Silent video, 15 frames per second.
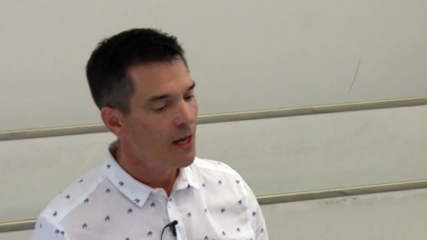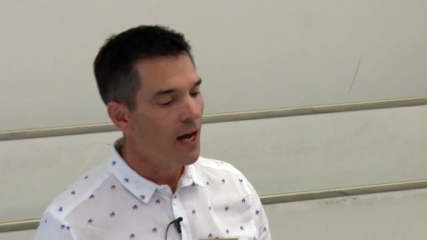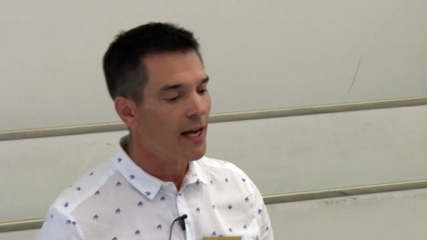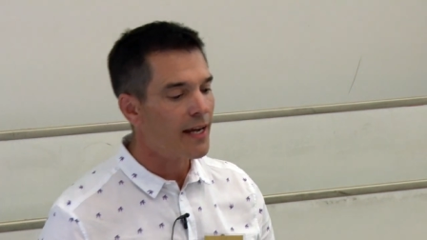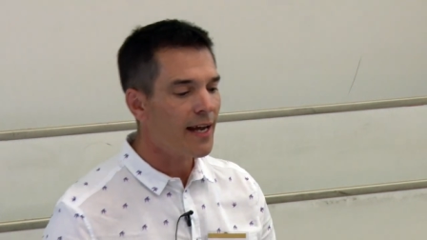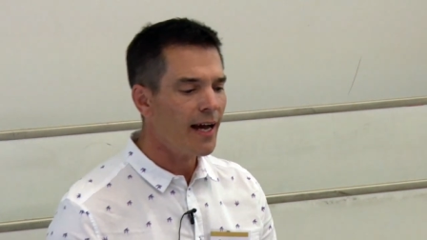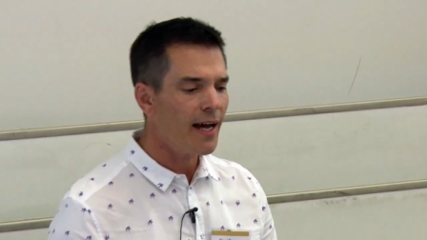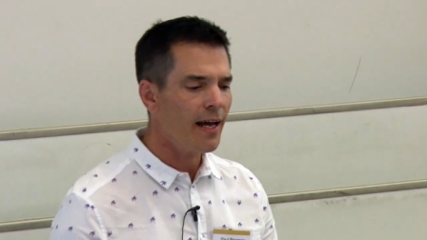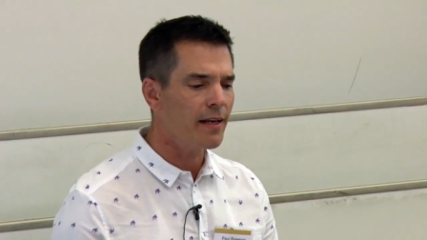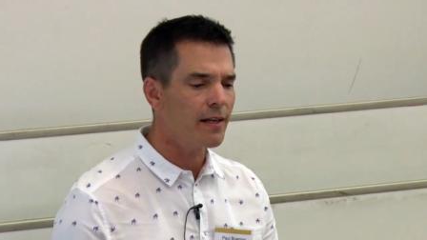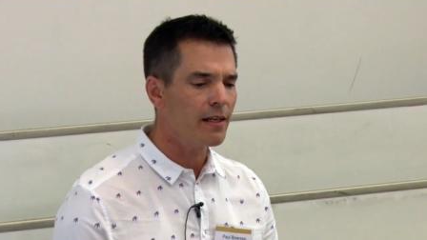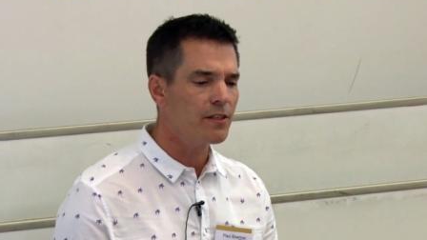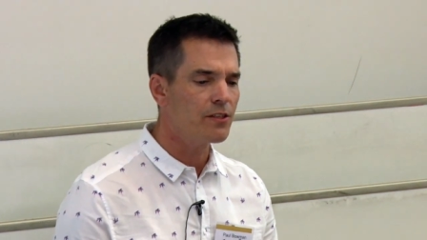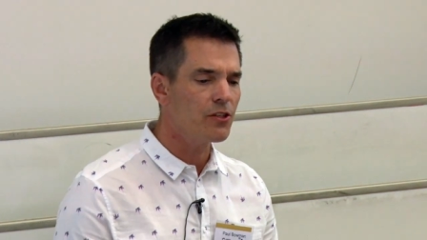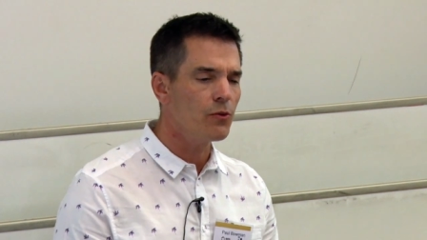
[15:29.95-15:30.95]
I can
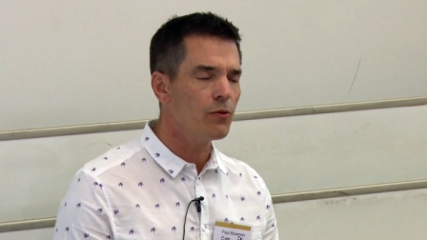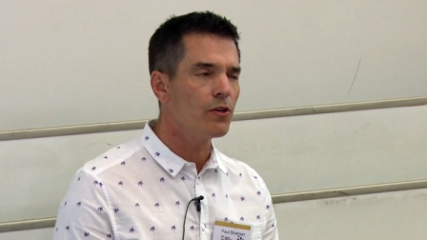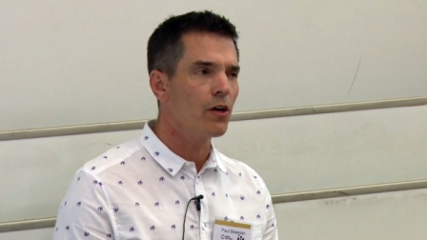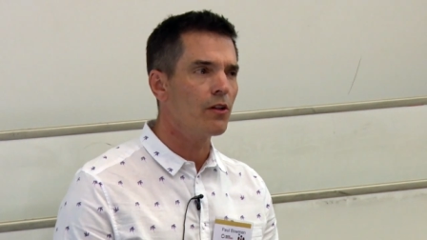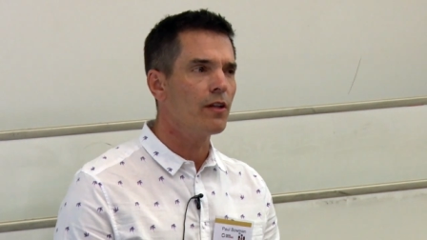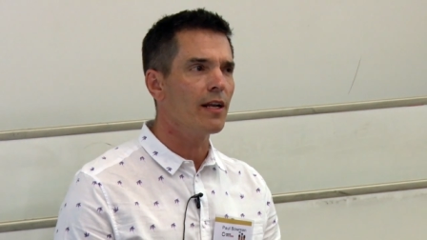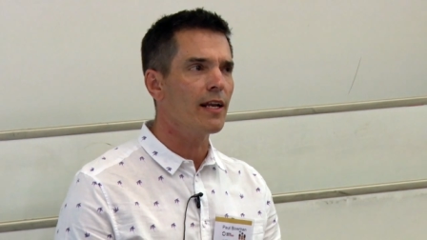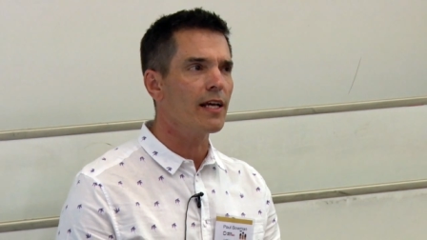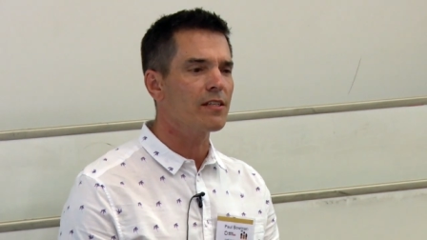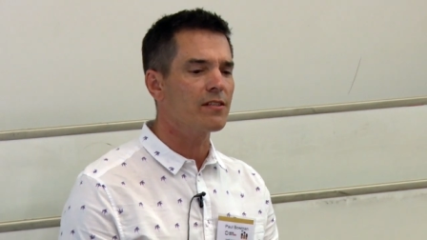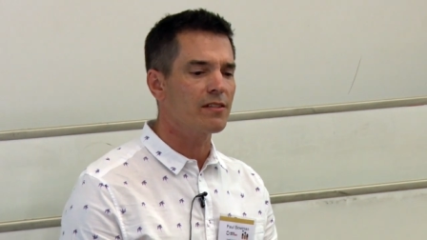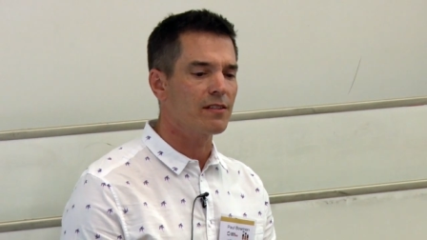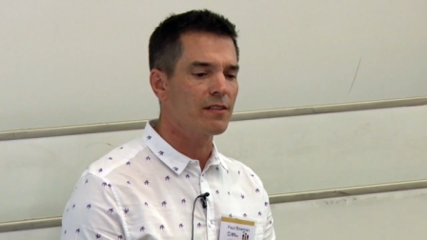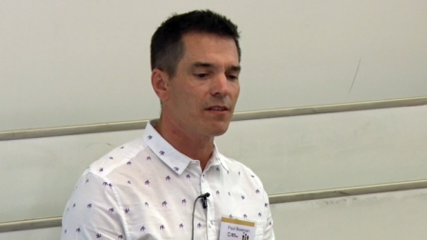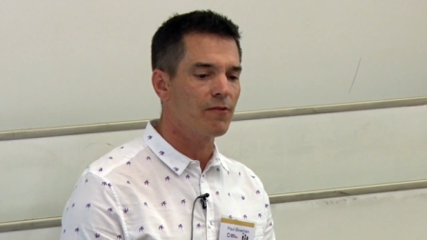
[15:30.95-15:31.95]
and do
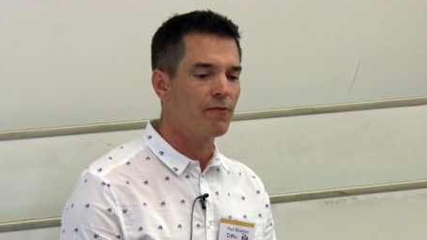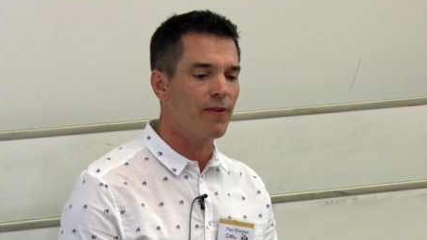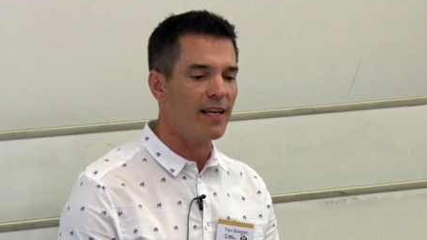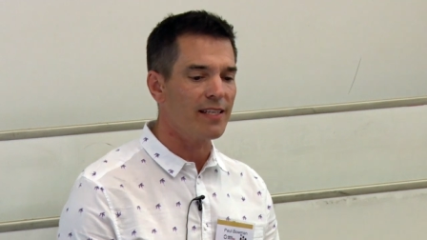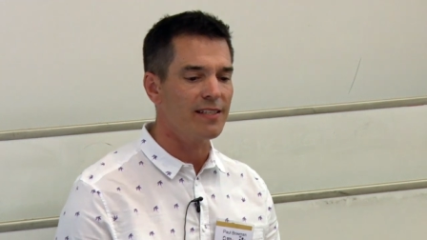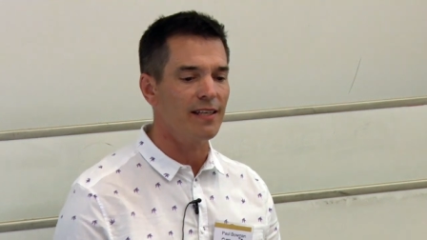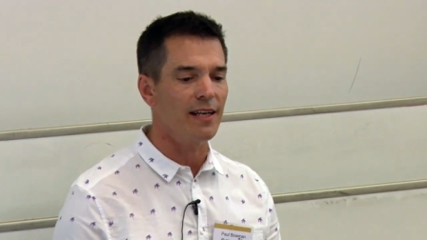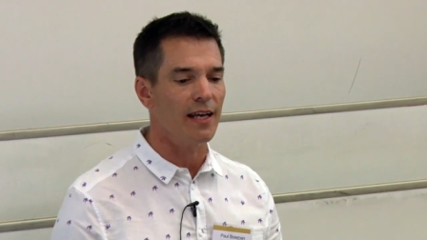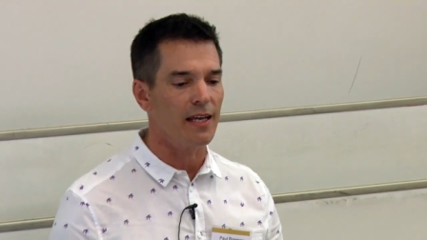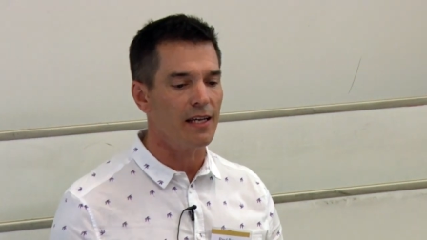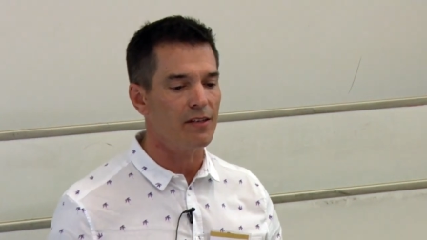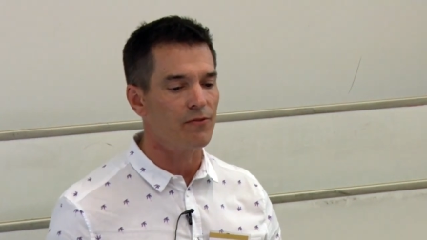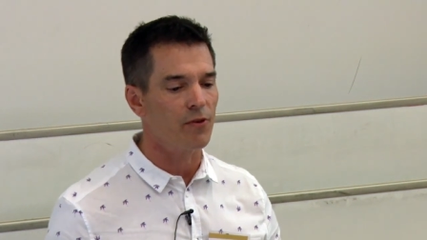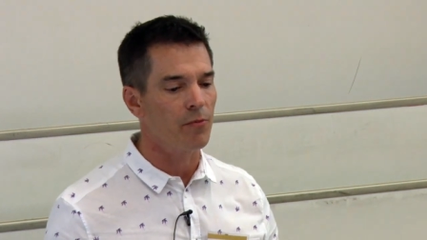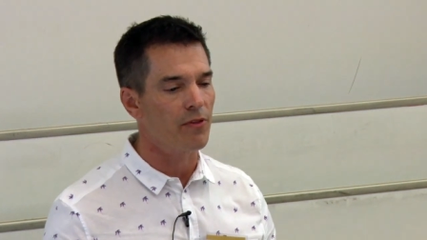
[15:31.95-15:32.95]
nonetheless
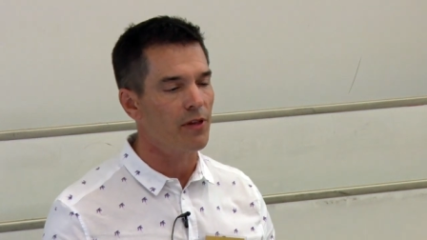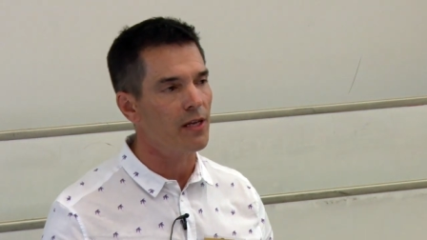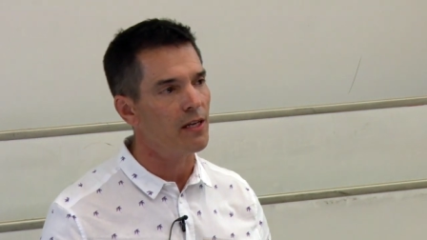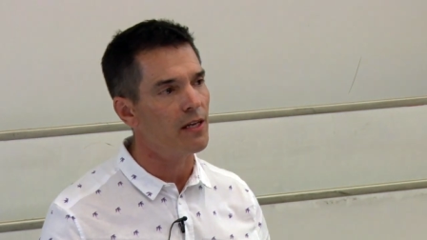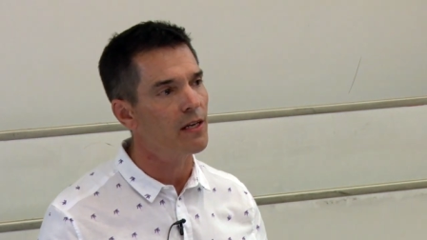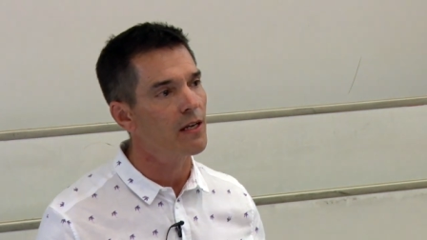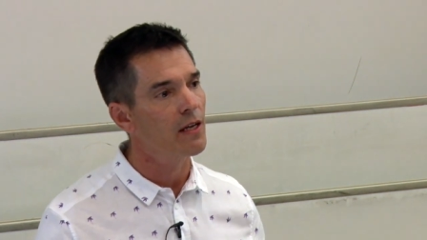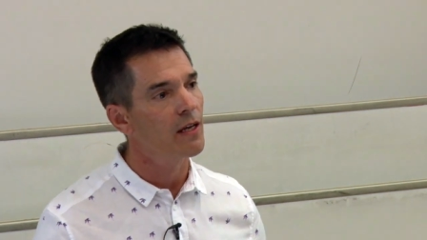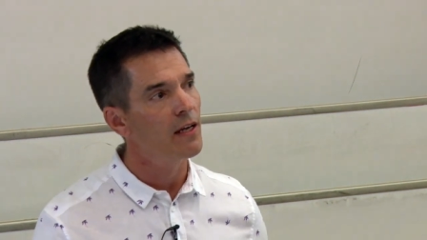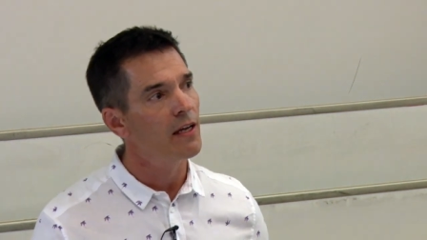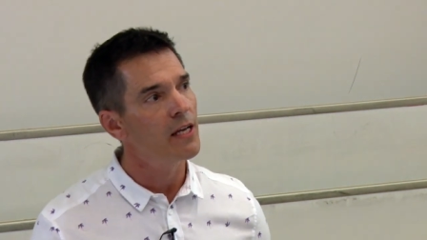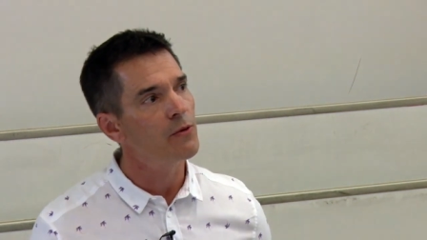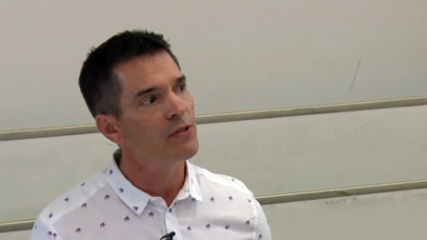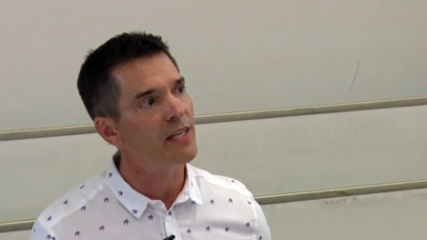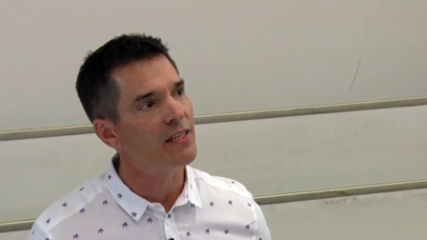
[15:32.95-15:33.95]
vacillate from thinking
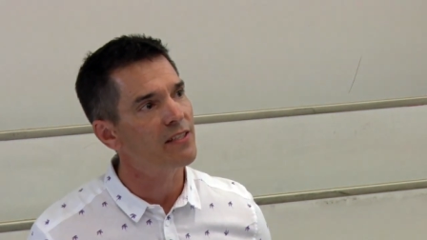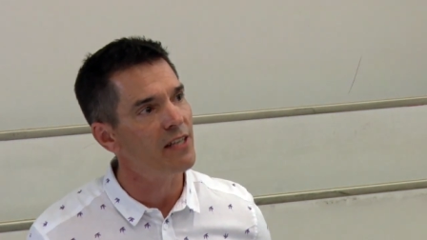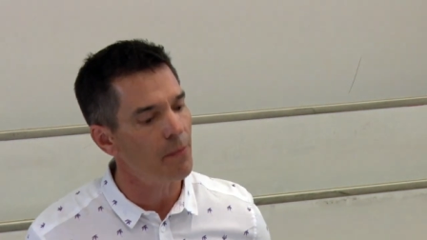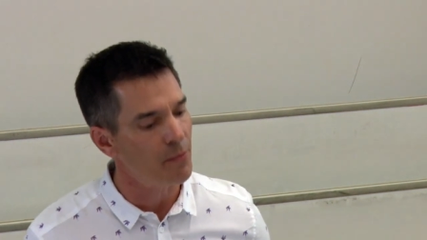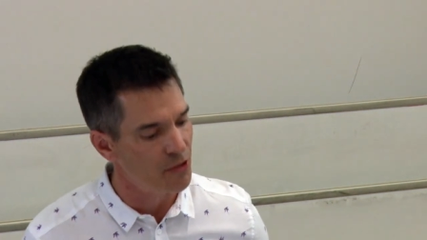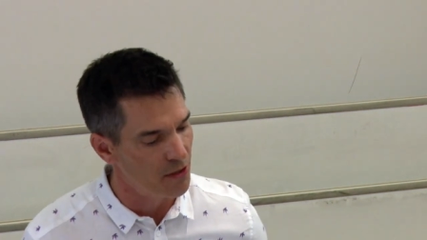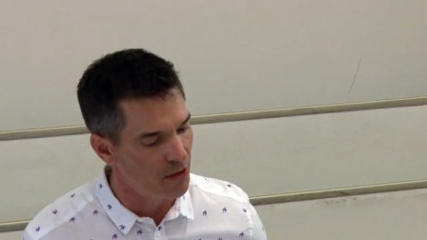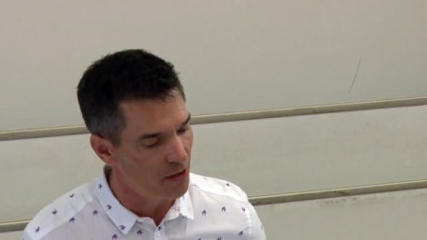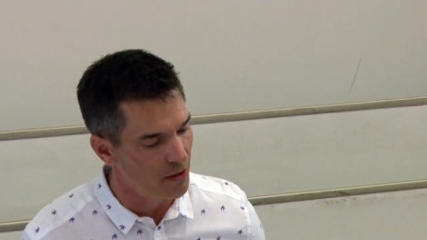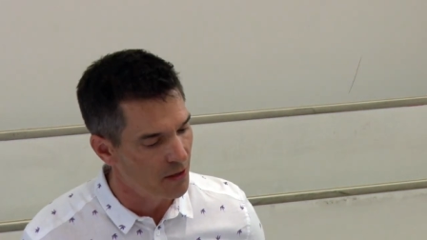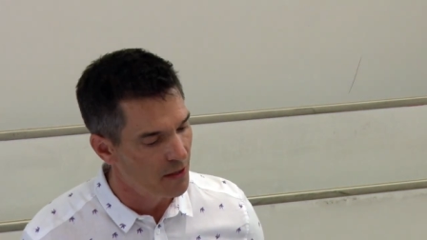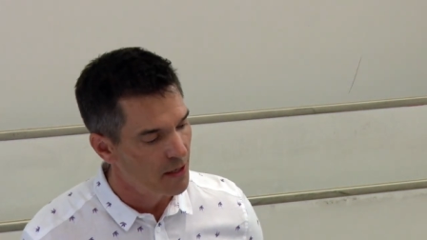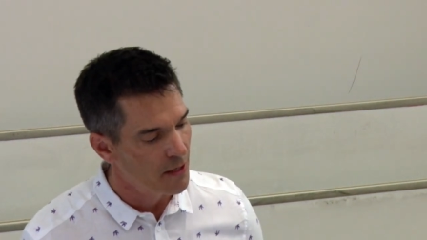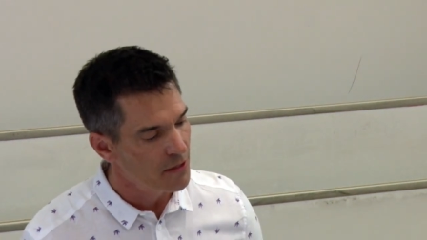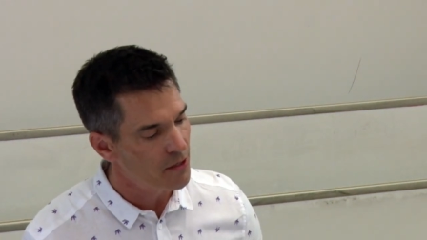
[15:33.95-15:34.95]
he was exceptional
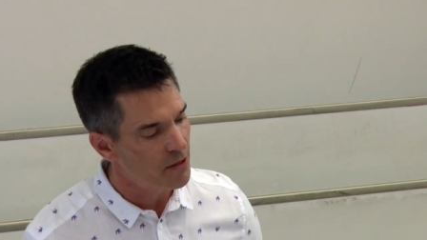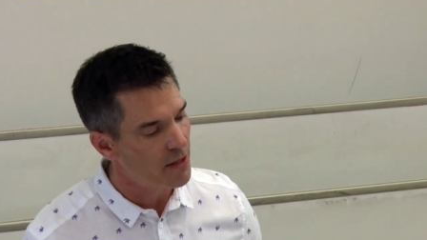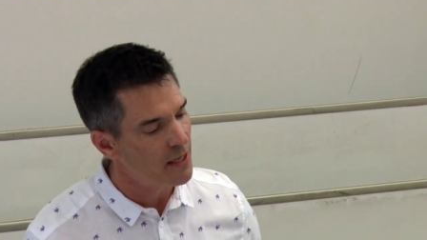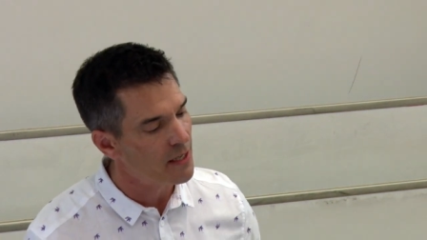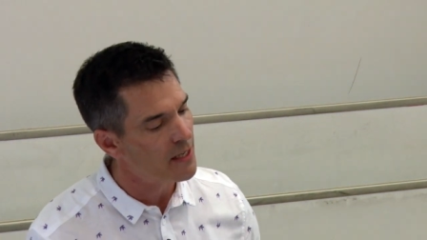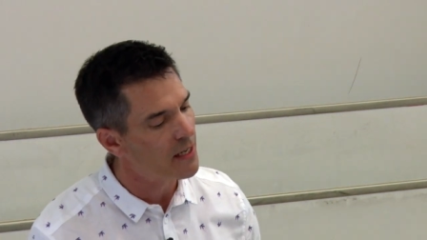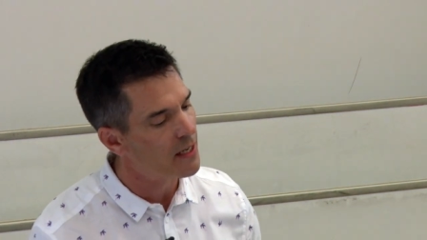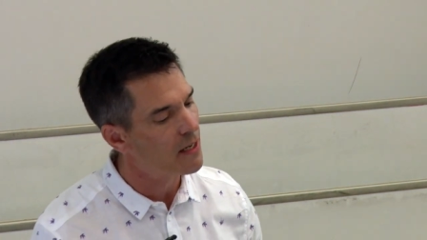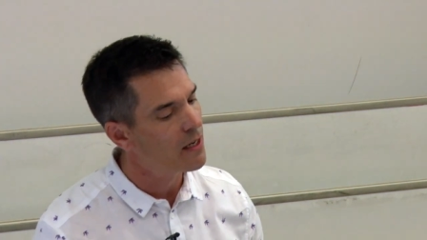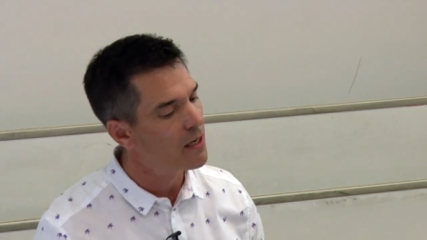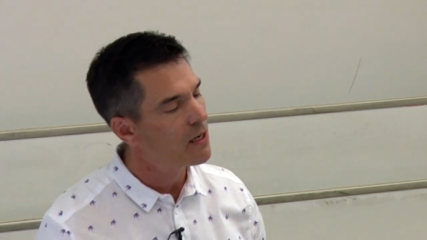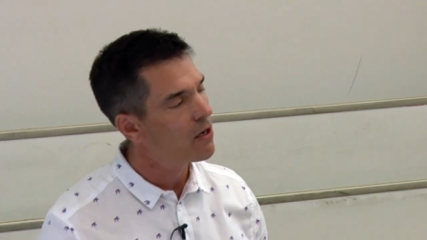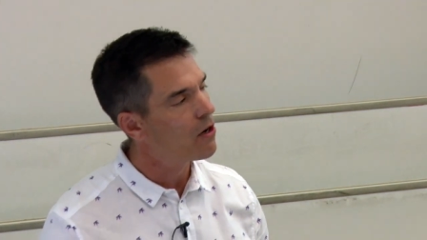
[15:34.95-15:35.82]
to thinking